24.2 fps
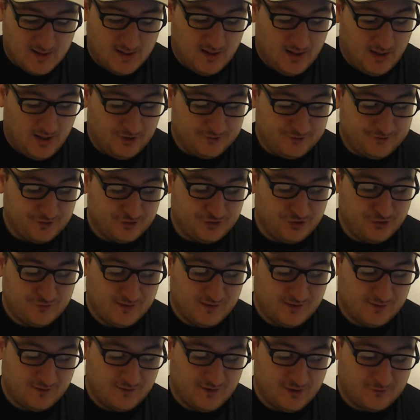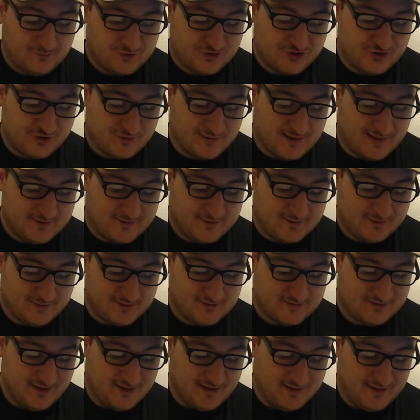Also, using the original Godzilla's
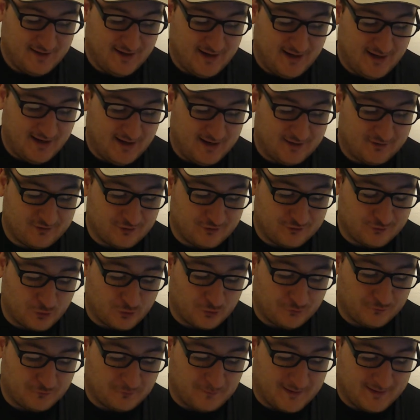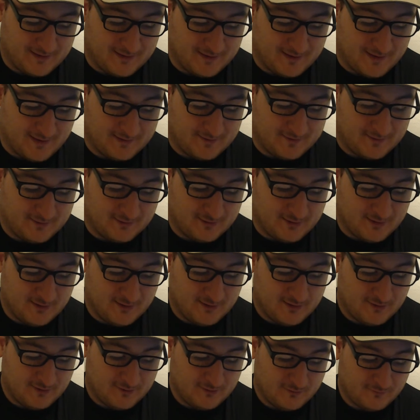DNA as the source for Mechagodzilla,
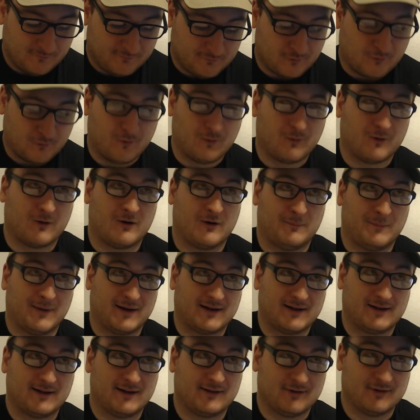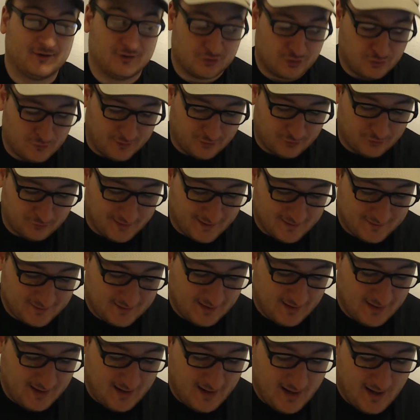for Mechagodzilla going
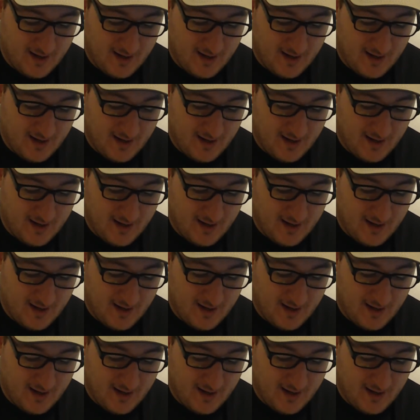crazy,